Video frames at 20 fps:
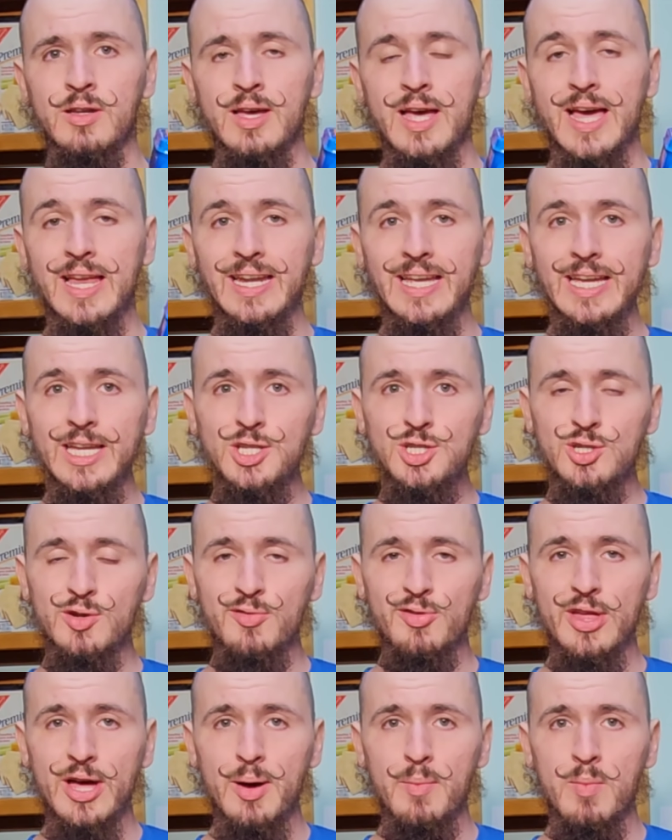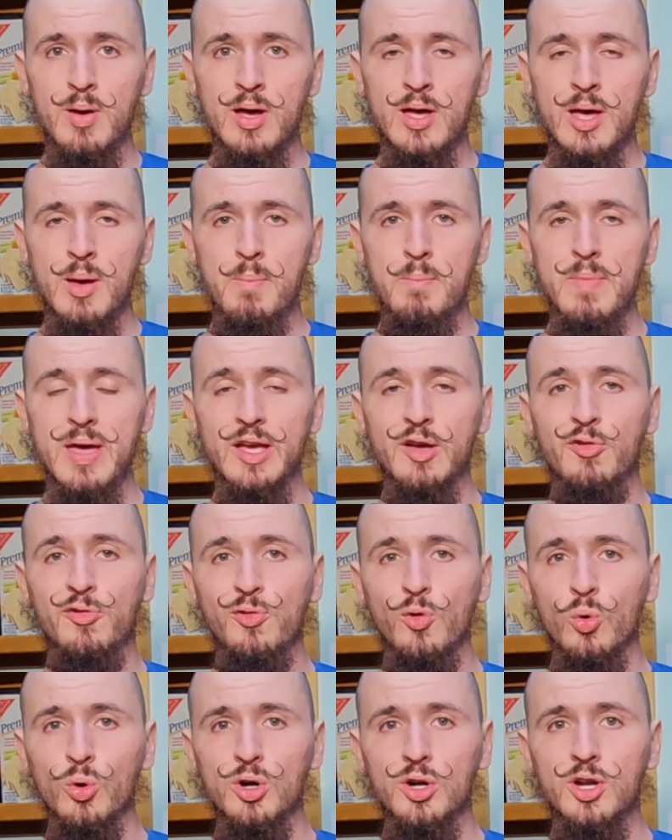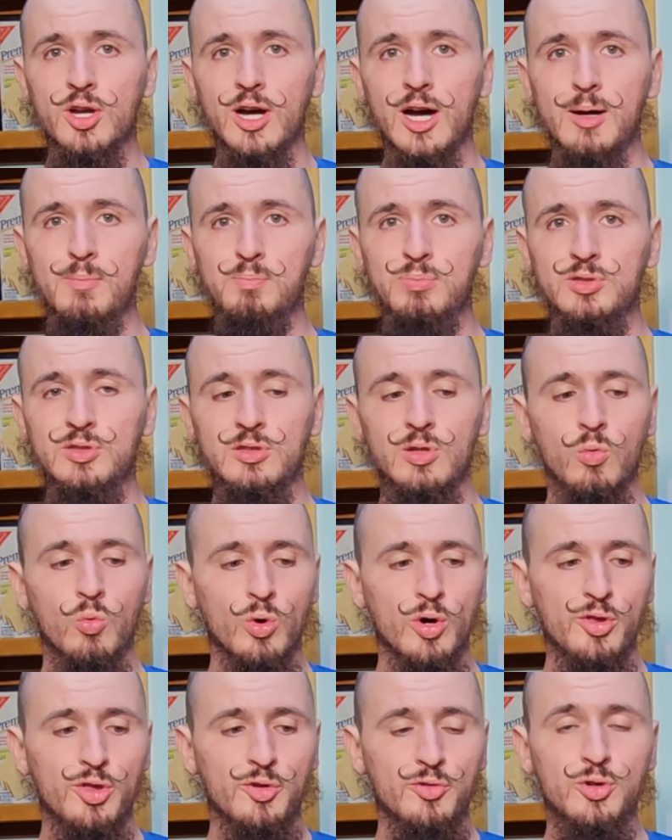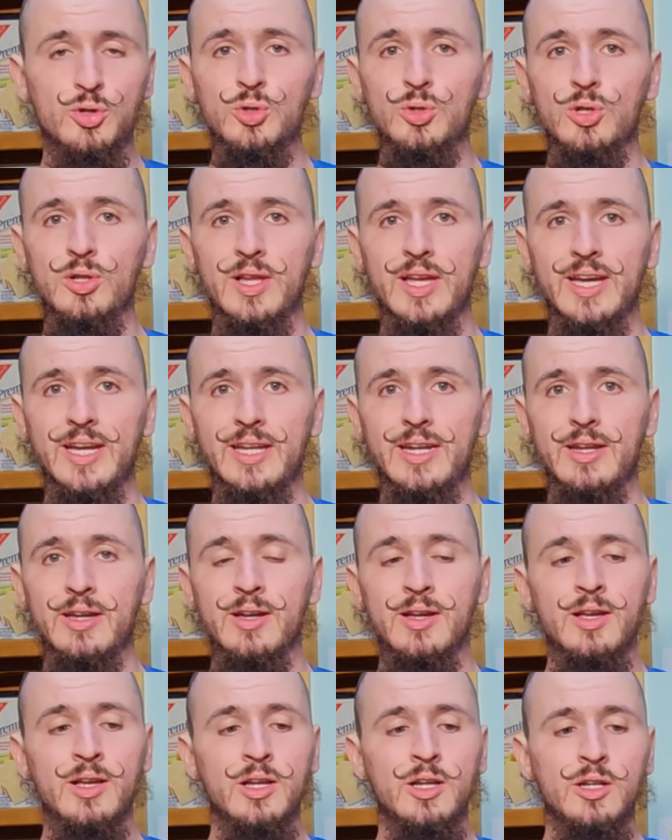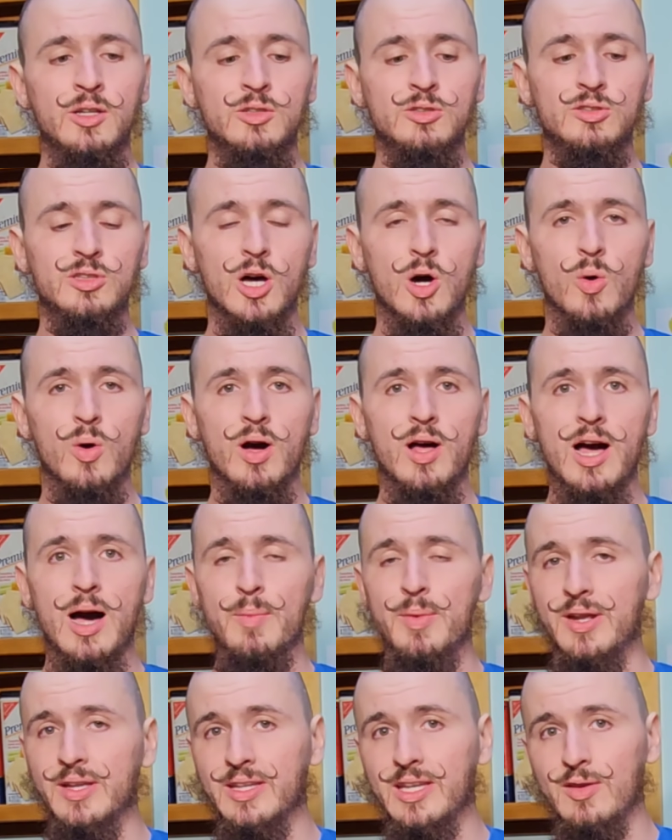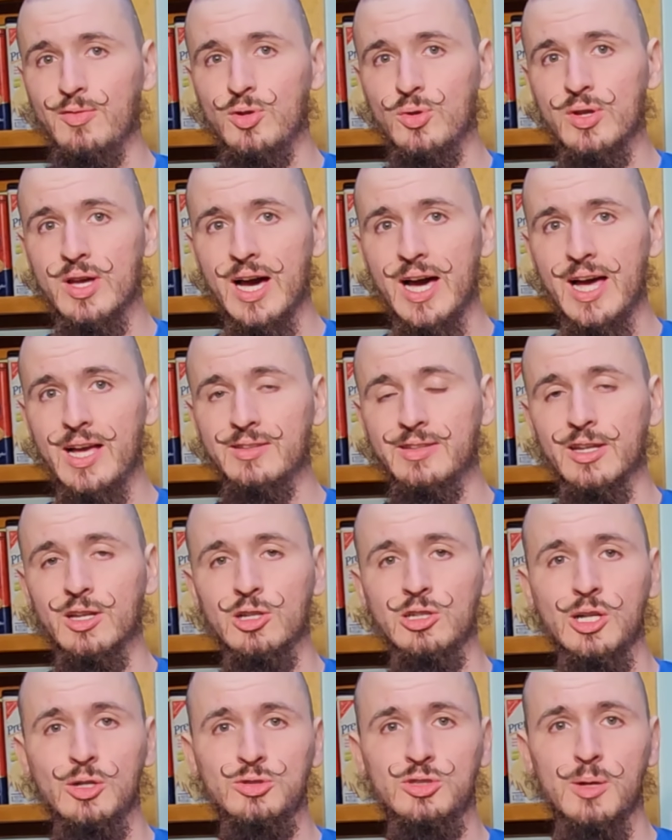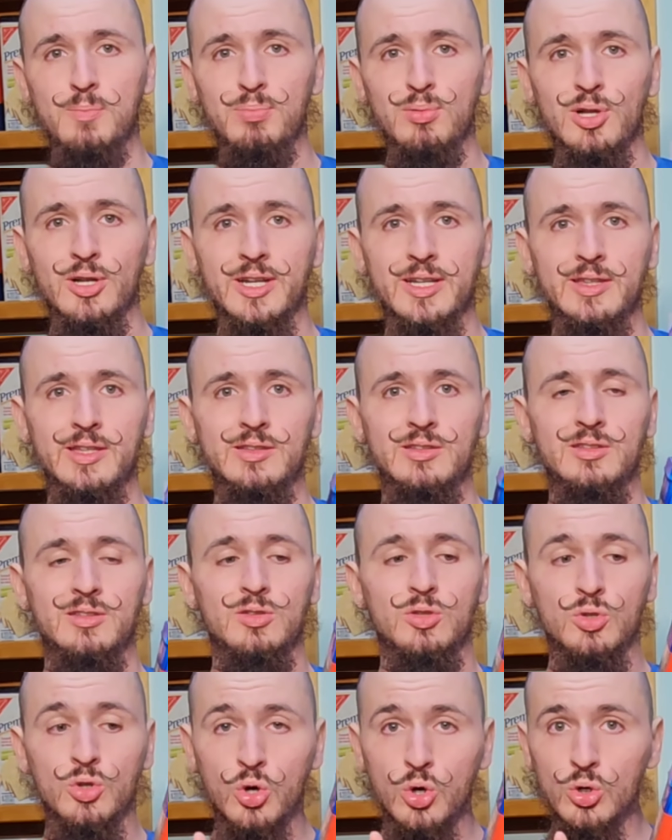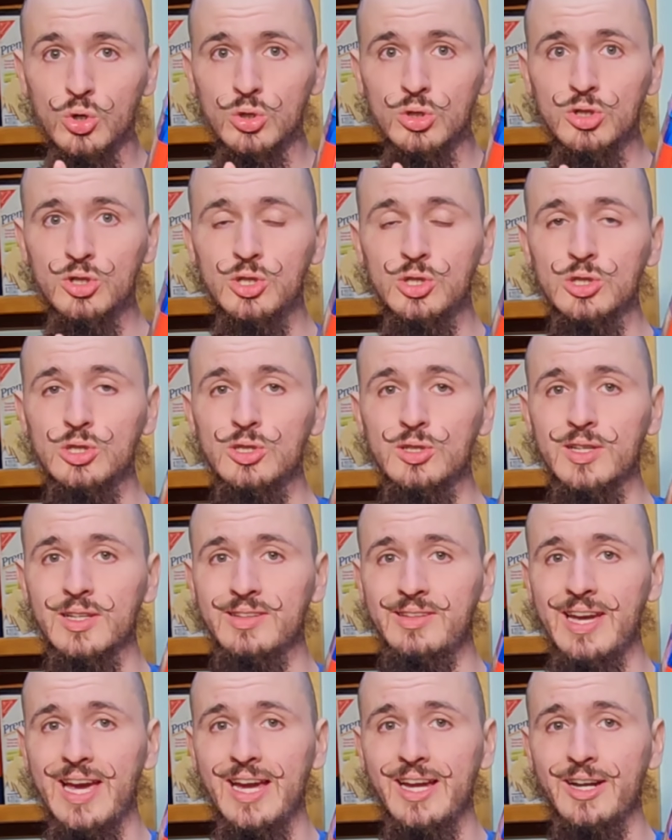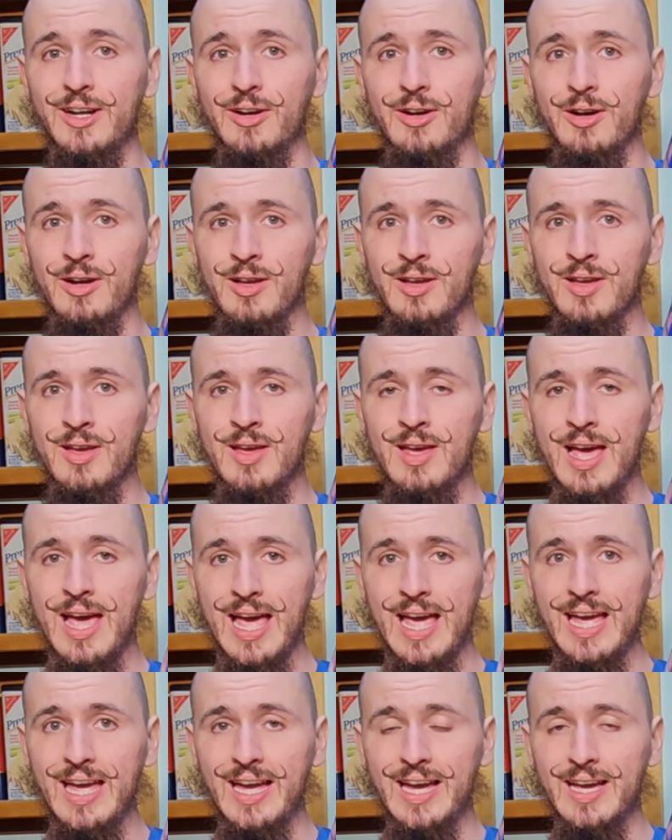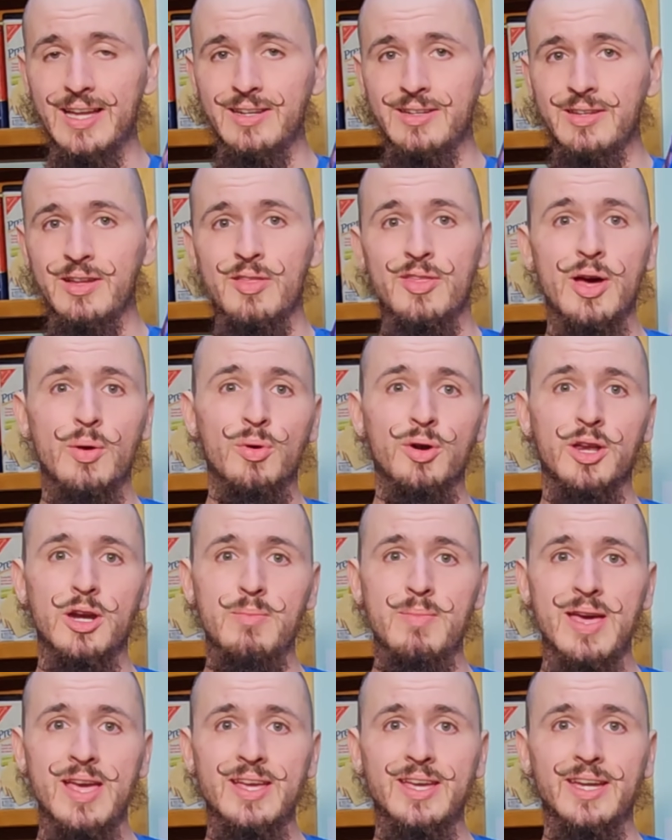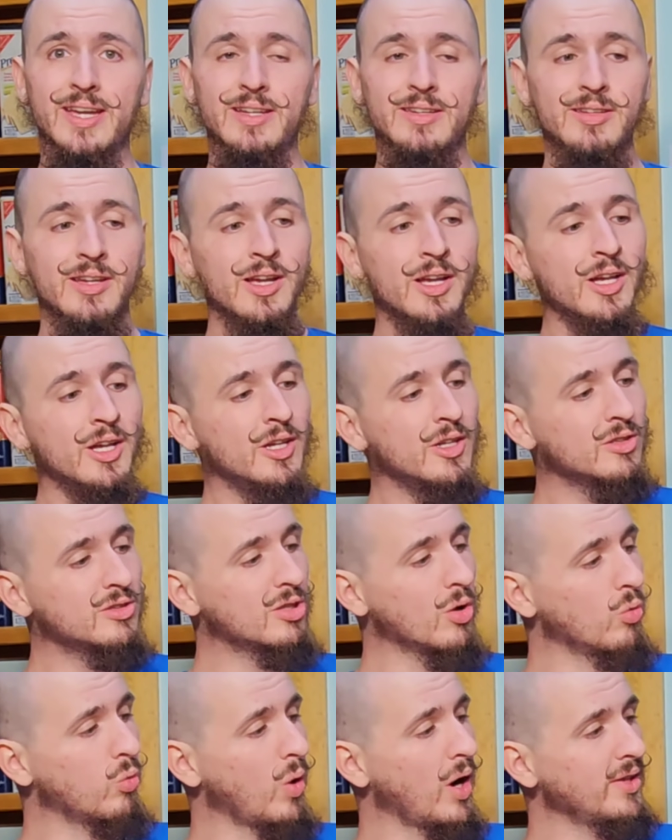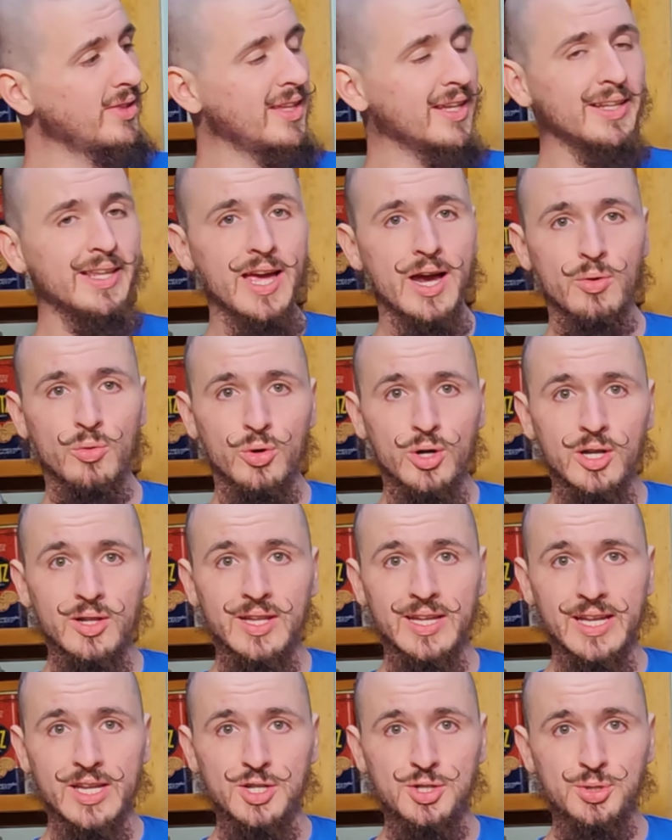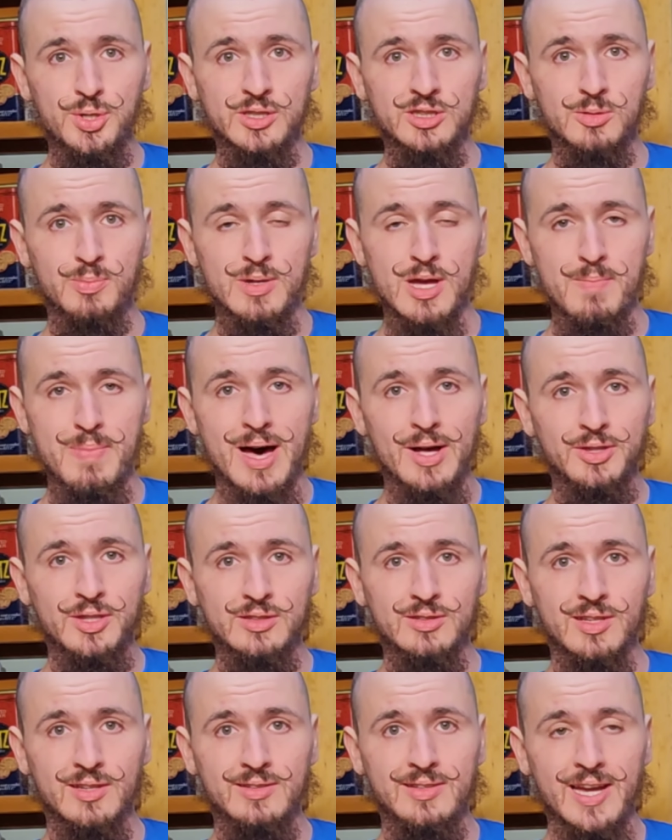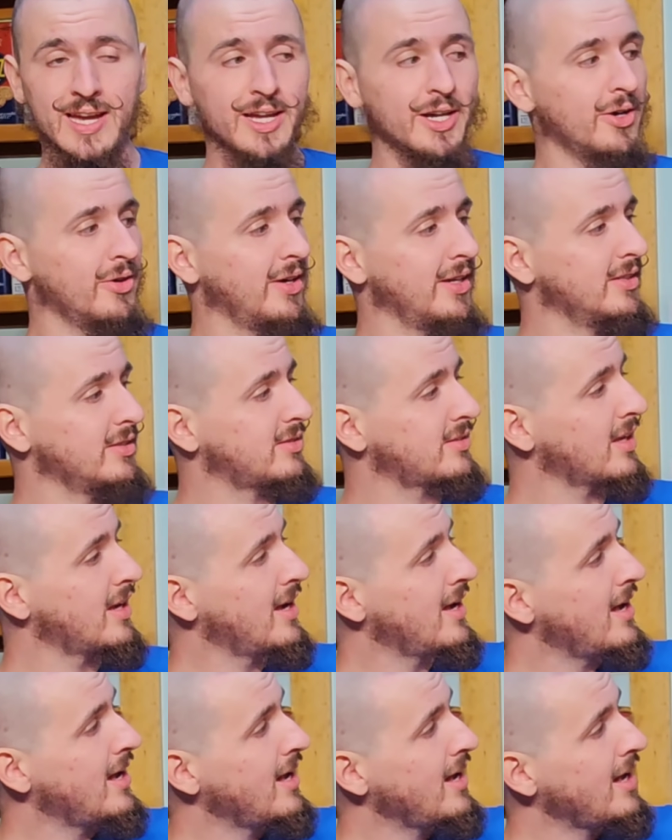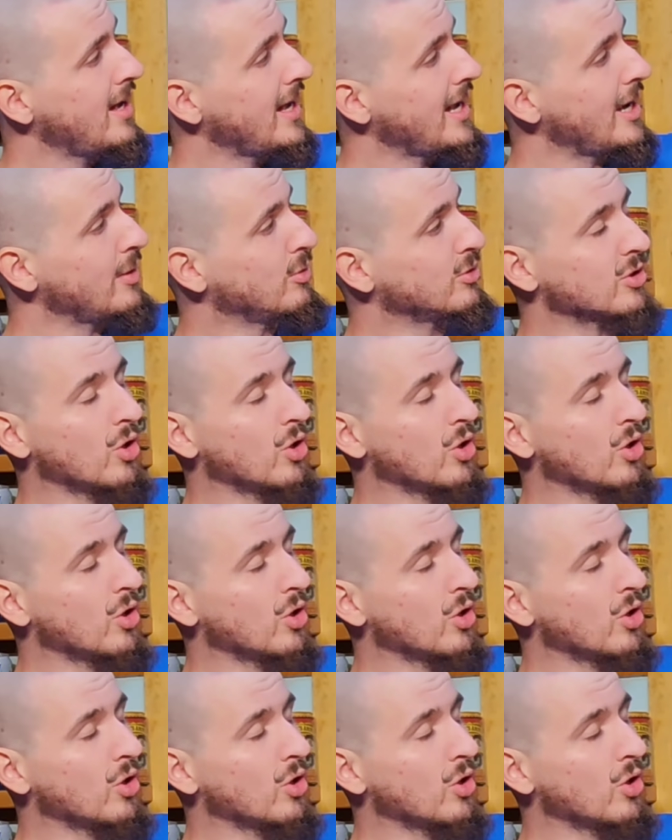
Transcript: and each of them make 4 cups worth of Kool-Aid. So I'm going to give you guys a close-up look at this cool container, and then we're going to make it. So one thing that really interests me about this container is it was